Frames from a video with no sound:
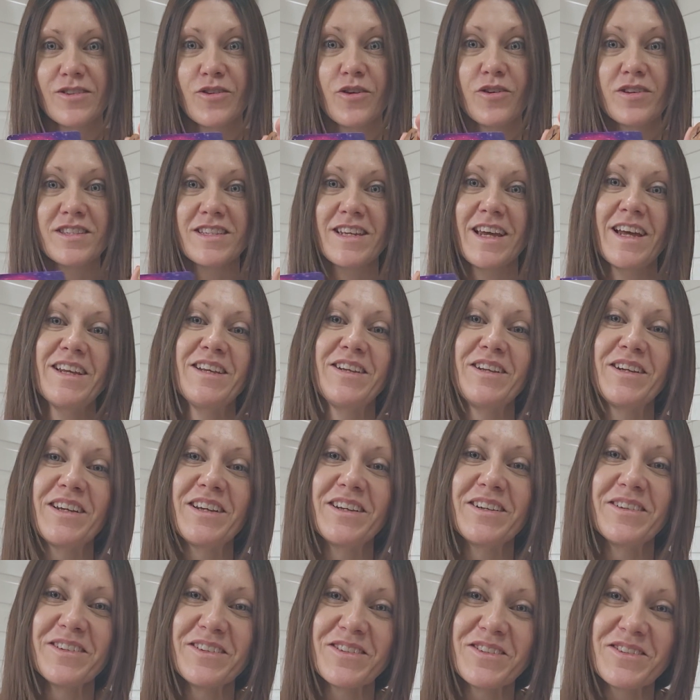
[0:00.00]
Not saying you're
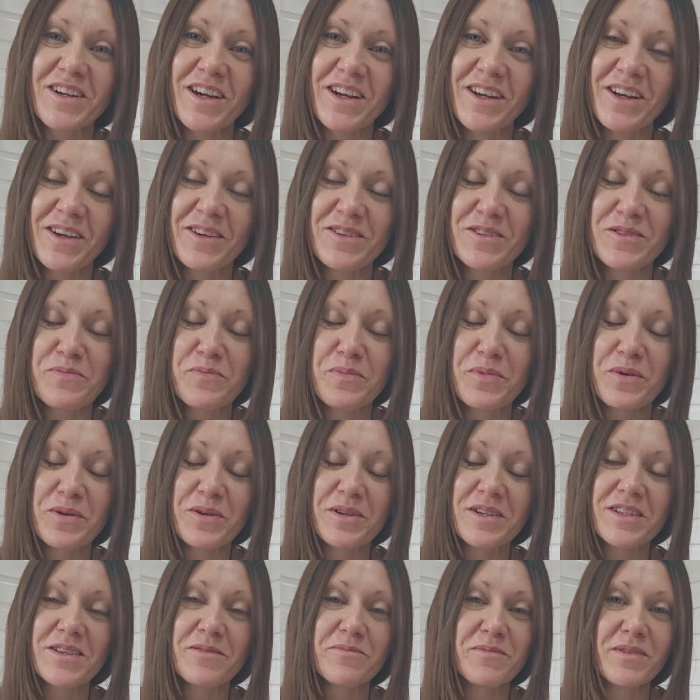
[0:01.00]
going to attract loads of
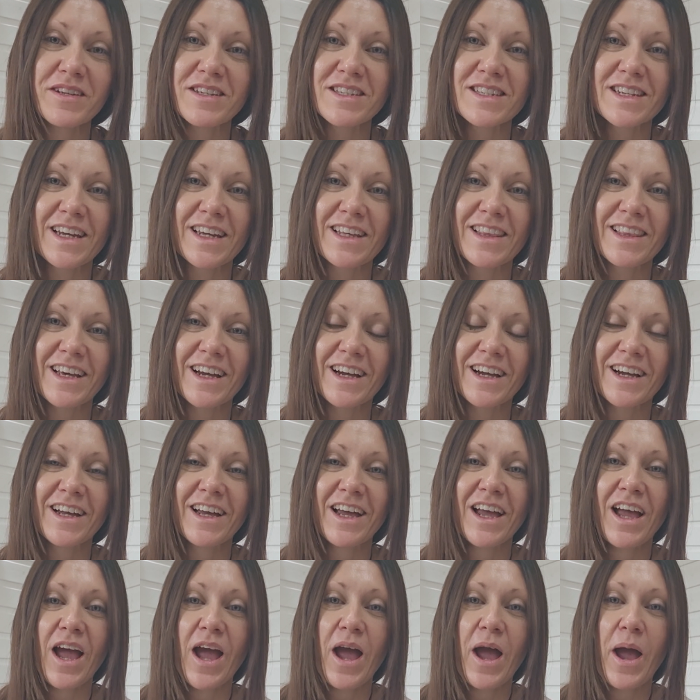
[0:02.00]
bugs, I'm not saying
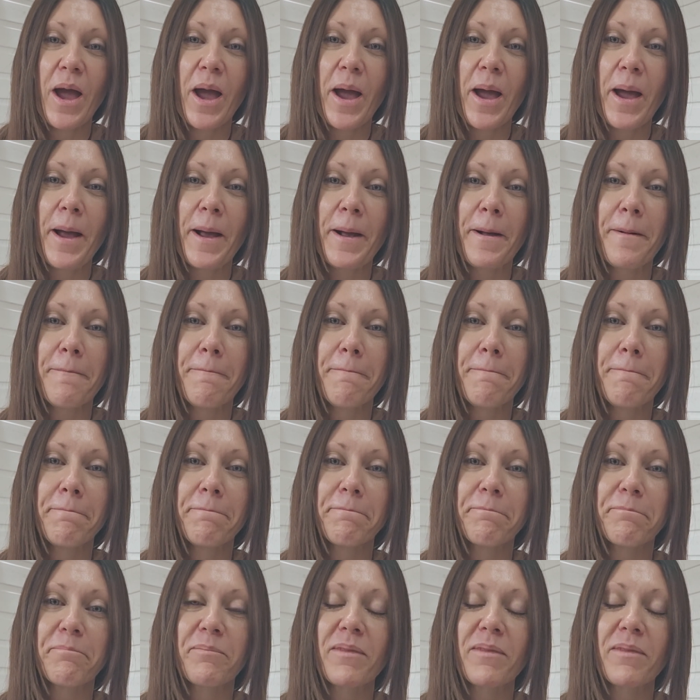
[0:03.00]
that.